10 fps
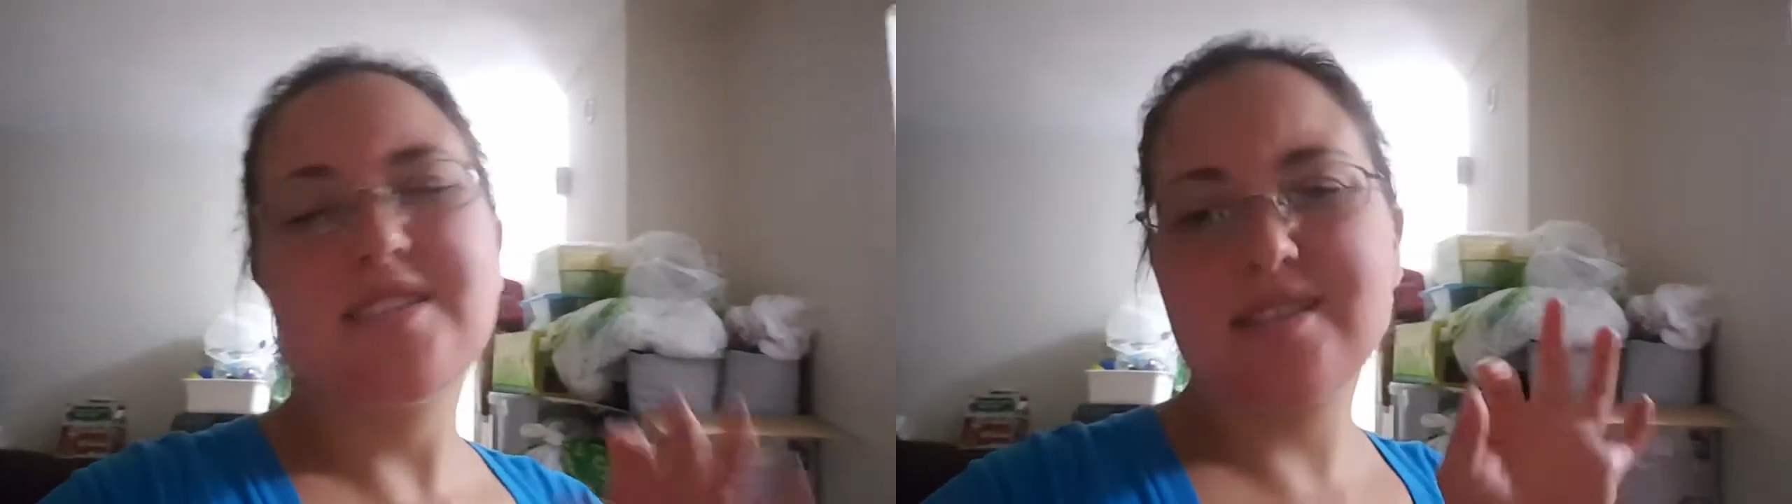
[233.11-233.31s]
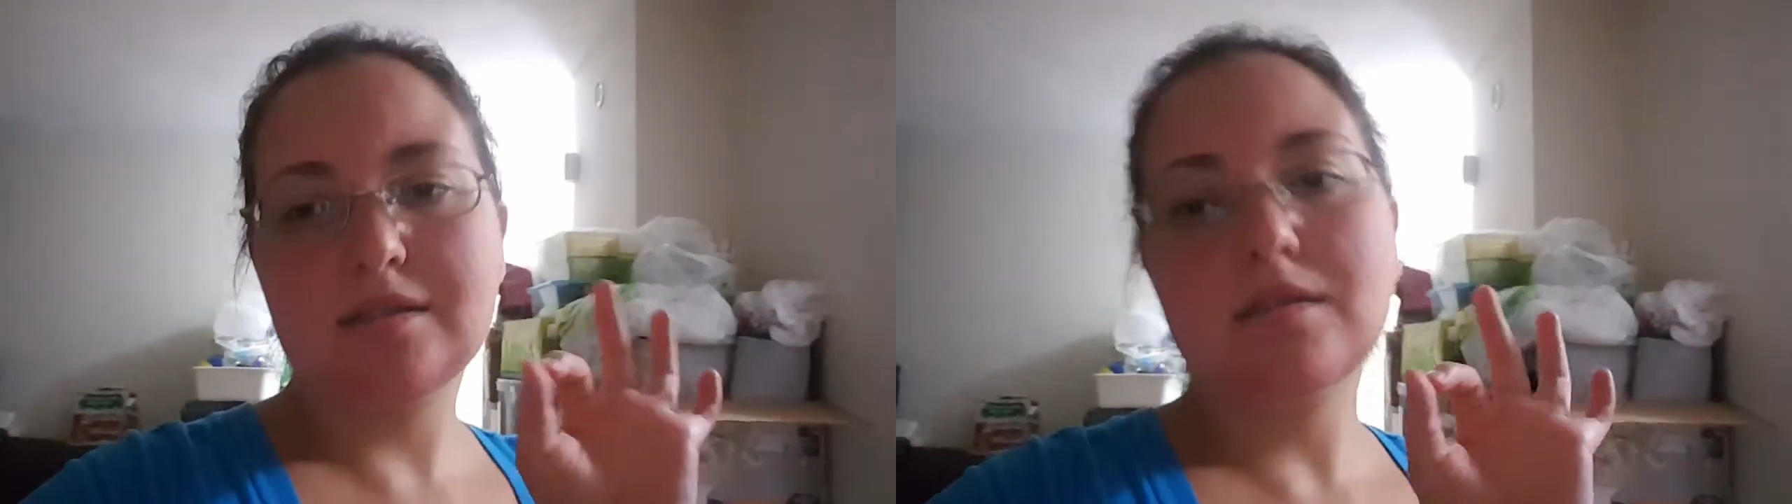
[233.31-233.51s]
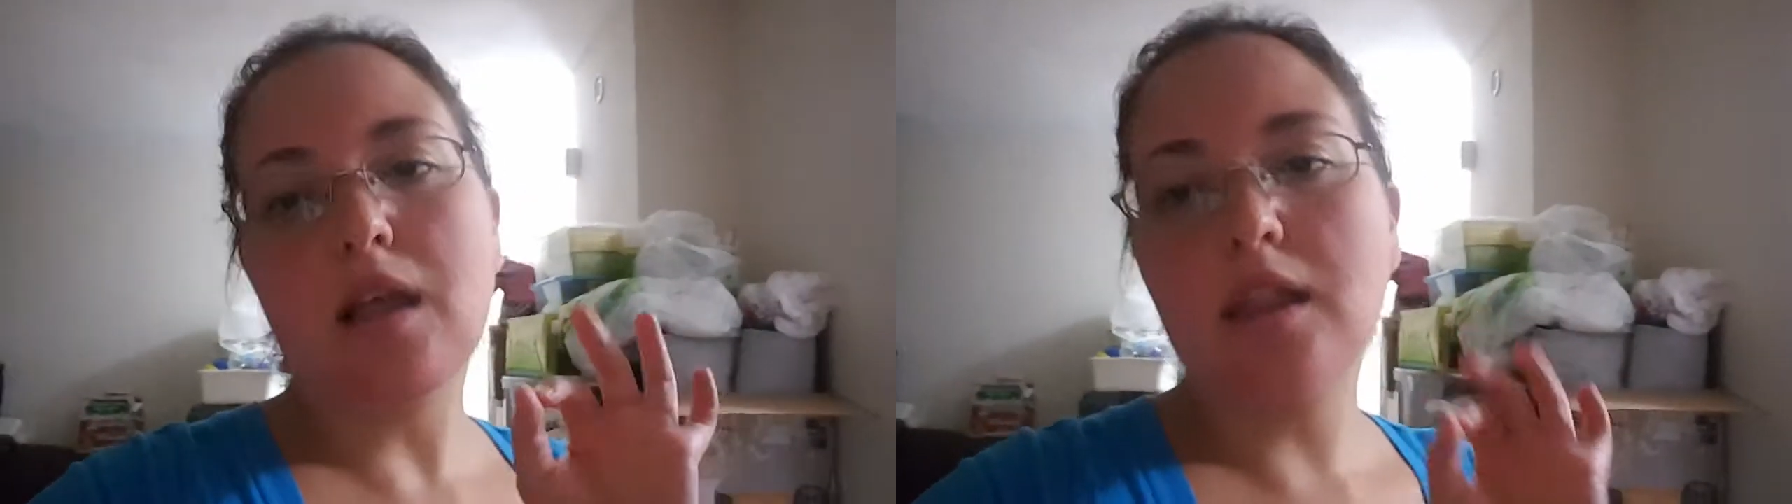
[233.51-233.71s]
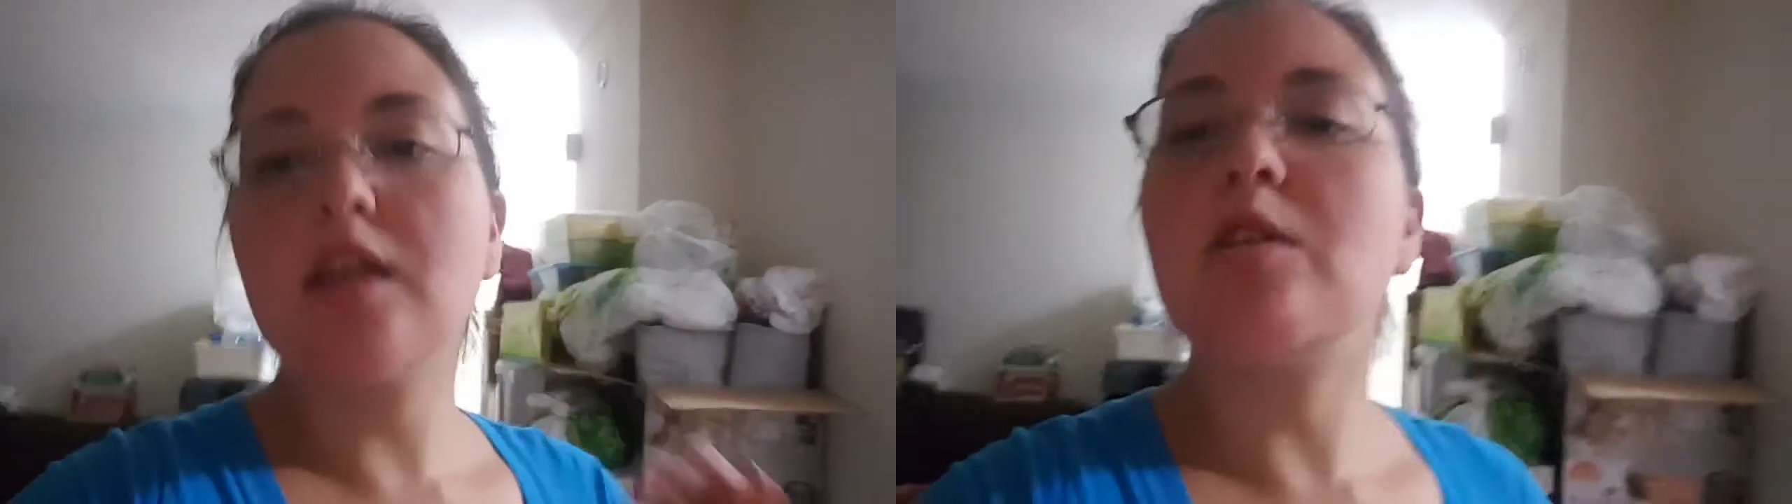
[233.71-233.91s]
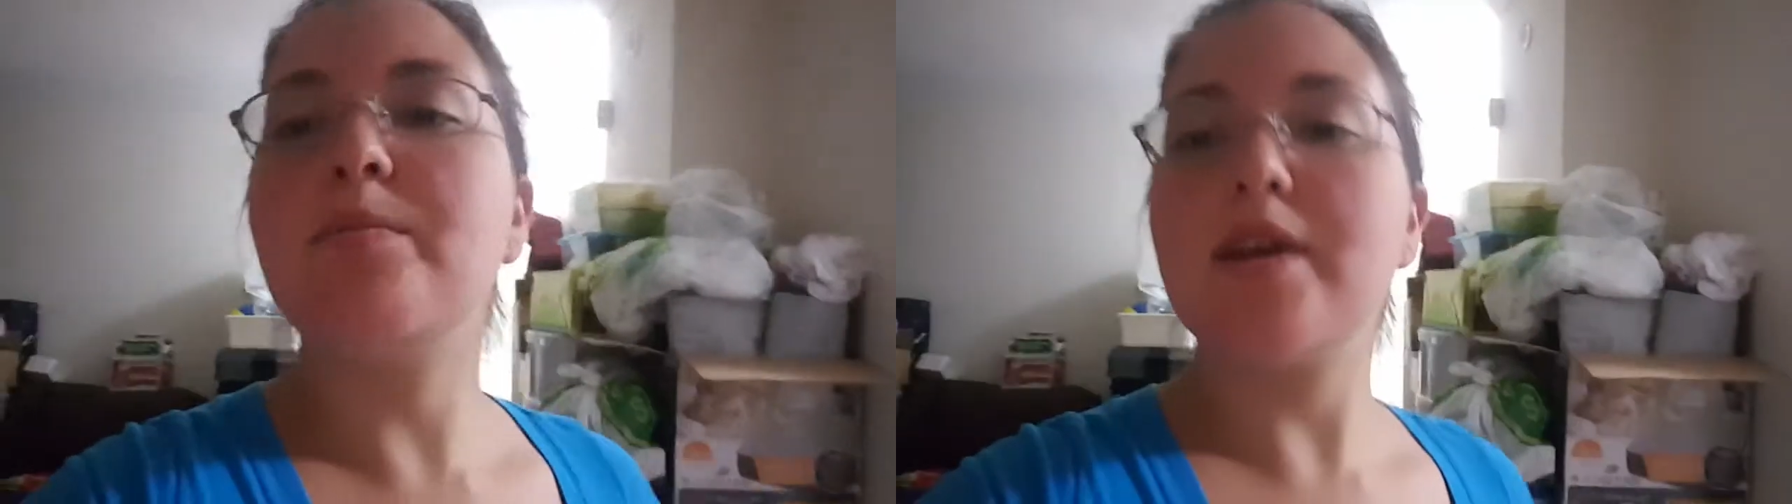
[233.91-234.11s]
just a
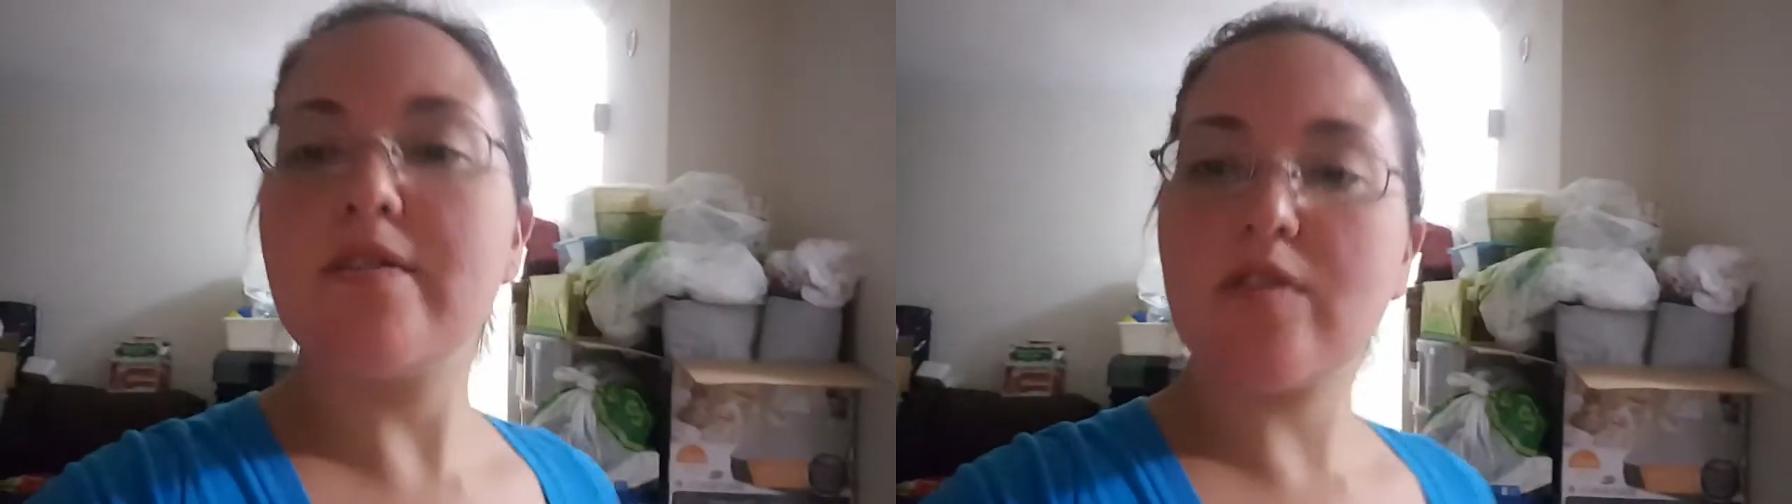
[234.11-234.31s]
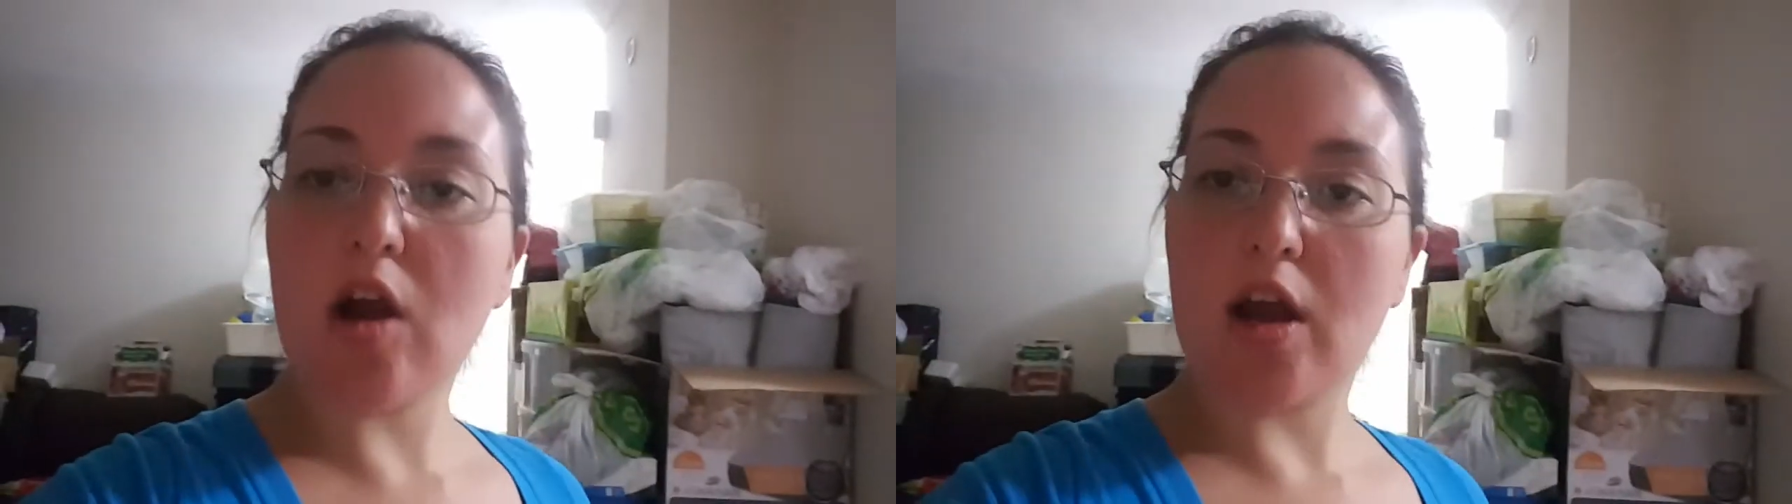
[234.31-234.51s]
little bit of